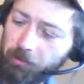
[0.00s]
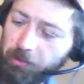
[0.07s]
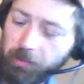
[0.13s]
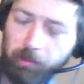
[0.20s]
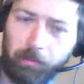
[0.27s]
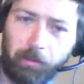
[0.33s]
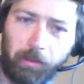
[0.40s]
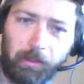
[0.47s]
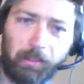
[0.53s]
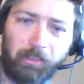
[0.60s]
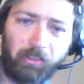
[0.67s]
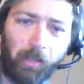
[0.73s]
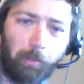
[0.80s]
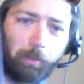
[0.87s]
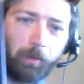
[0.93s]
an
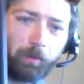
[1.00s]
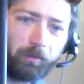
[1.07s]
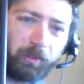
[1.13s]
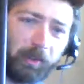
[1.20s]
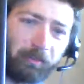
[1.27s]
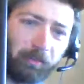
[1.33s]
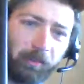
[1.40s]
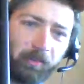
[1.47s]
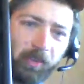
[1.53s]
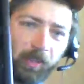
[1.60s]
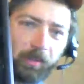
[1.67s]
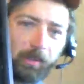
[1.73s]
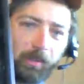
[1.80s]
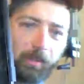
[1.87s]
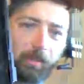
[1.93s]
example of a different
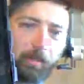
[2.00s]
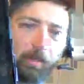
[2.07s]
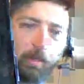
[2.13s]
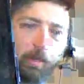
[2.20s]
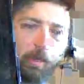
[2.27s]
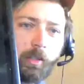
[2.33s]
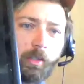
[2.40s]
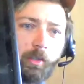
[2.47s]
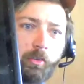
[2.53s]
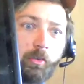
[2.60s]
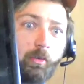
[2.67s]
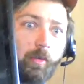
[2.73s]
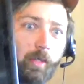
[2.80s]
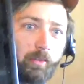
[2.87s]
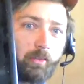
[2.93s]
technique.
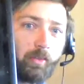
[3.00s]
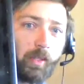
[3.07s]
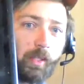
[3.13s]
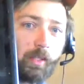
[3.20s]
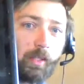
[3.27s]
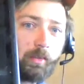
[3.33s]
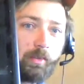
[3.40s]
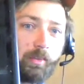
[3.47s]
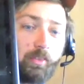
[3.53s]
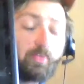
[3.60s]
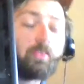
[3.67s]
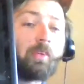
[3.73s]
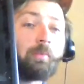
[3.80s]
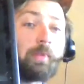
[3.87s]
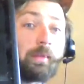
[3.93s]
So this
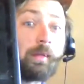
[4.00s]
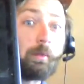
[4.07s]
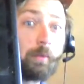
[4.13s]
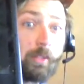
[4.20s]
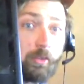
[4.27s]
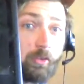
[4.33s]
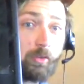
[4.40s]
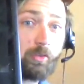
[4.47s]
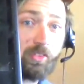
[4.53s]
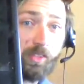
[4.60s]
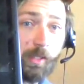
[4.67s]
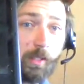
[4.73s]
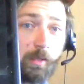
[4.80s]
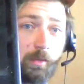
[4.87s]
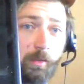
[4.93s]
is something that we do
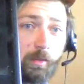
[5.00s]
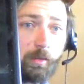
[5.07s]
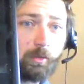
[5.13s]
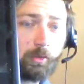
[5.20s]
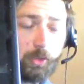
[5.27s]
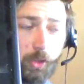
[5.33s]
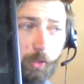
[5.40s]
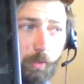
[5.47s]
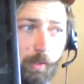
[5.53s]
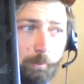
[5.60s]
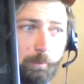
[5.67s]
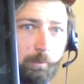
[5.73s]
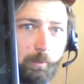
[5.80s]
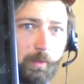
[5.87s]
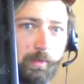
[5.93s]
see show
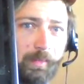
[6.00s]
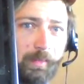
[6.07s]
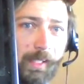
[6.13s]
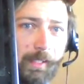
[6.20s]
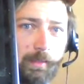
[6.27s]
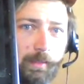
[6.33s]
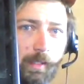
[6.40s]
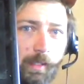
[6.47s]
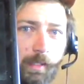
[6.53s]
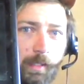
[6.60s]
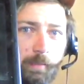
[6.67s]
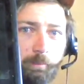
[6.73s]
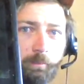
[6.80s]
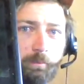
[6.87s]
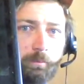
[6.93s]
up with that
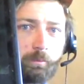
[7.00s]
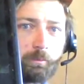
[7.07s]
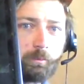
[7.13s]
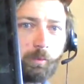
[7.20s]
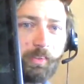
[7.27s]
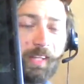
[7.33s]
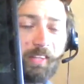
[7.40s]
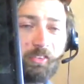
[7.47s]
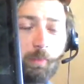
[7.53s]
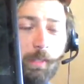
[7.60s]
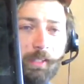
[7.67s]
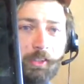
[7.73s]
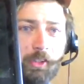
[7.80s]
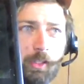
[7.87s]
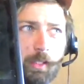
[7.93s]

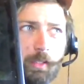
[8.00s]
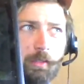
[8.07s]
Spanish